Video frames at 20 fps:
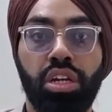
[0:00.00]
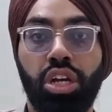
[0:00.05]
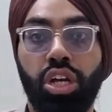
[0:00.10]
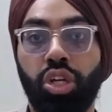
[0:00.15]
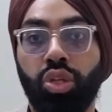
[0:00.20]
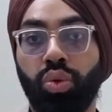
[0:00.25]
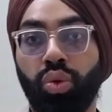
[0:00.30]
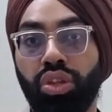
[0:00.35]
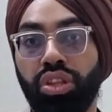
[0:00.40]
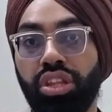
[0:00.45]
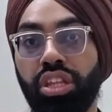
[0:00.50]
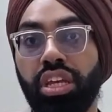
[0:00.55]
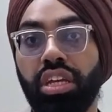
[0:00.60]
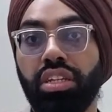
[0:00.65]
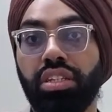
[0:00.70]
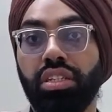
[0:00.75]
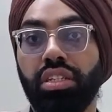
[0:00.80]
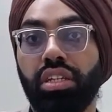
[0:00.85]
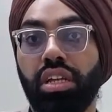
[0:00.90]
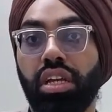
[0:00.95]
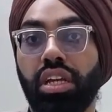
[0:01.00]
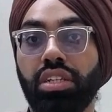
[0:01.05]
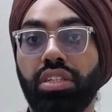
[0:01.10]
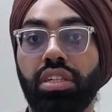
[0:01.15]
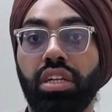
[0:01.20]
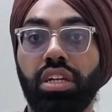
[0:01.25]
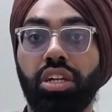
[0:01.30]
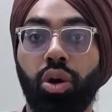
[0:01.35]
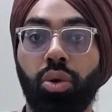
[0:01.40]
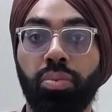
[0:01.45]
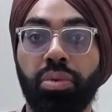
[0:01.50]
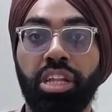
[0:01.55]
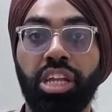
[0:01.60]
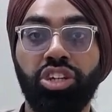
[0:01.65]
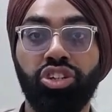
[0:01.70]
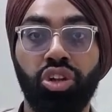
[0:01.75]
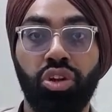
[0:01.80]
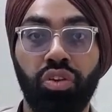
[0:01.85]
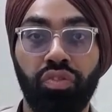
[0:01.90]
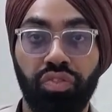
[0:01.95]
So this is the
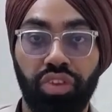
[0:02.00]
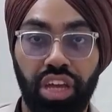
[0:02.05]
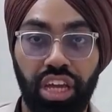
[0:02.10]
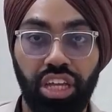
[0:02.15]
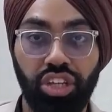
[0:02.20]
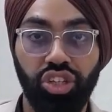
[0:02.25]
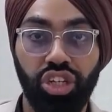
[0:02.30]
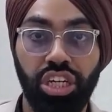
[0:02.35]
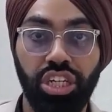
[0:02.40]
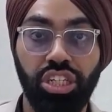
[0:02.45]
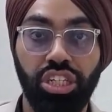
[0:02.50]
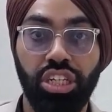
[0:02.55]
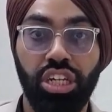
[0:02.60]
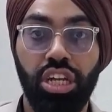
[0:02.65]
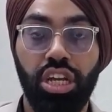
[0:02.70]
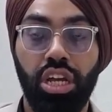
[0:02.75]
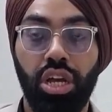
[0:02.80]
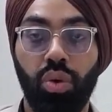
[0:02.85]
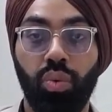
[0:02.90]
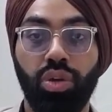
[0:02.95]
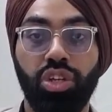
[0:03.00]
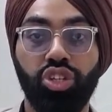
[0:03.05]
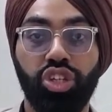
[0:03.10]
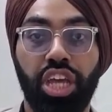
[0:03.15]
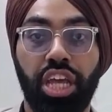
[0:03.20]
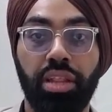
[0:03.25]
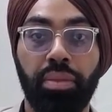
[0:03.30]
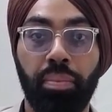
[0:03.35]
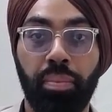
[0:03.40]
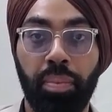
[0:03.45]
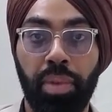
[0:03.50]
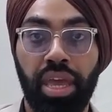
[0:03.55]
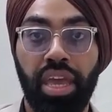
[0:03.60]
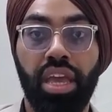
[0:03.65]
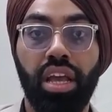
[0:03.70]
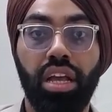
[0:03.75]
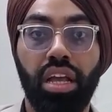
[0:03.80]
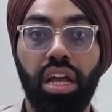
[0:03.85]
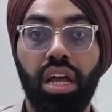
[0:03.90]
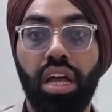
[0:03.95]
combination of agents which can
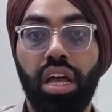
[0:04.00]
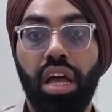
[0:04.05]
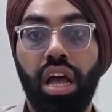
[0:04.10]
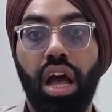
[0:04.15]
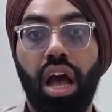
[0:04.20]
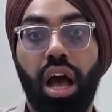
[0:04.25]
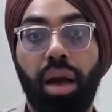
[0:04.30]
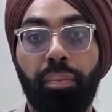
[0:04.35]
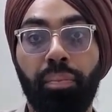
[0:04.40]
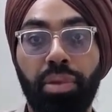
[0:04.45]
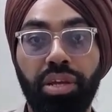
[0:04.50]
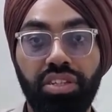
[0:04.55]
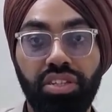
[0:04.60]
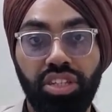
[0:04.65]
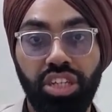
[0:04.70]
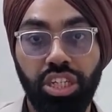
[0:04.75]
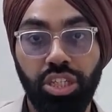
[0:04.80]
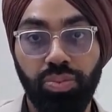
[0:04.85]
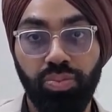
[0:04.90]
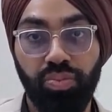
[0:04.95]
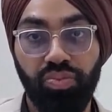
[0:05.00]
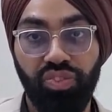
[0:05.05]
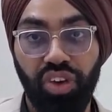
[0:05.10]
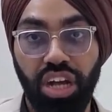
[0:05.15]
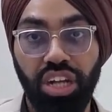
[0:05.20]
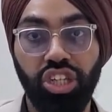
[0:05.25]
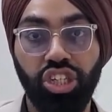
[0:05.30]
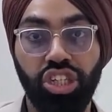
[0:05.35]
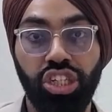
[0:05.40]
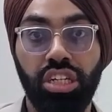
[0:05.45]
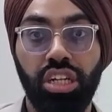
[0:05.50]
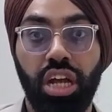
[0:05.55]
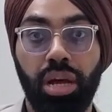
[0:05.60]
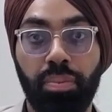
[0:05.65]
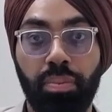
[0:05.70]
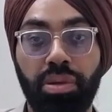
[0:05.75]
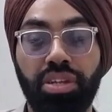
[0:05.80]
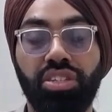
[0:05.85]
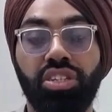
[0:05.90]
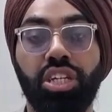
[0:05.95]
make a business function, a
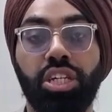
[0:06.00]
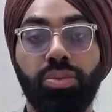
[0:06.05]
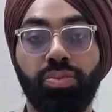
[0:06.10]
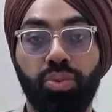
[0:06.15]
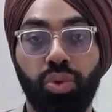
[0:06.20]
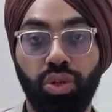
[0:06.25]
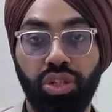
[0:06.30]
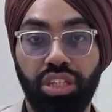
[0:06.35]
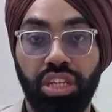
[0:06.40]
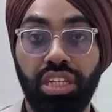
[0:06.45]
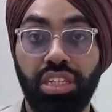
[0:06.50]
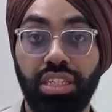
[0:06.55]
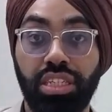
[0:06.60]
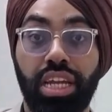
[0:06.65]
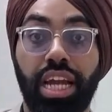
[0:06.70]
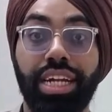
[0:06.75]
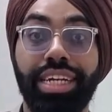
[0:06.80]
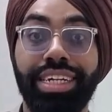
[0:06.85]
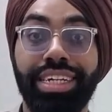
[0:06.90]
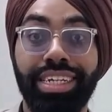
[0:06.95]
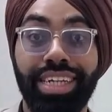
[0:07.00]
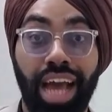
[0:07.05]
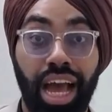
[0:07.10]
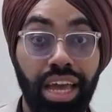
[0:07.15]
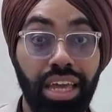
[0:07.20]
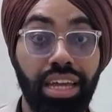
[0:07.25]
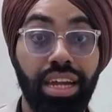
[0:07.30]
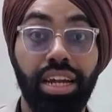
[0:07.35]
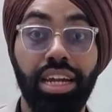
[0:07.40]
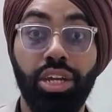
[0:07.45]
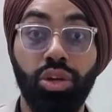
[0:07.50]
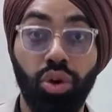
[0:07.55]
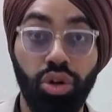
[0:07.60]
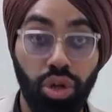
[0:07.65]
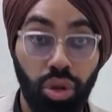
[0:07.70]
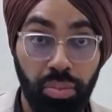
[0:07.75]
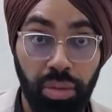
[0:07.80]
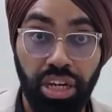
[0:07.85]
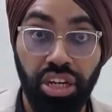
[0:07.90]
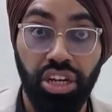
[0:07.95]
business process entirely
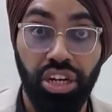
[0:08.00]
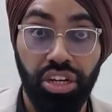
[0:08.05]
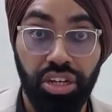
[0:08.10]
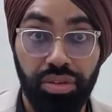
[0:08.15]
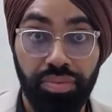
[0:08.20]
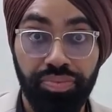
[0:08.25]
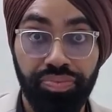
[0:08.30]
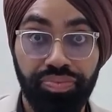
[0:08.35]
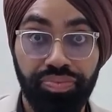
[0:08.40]
automated.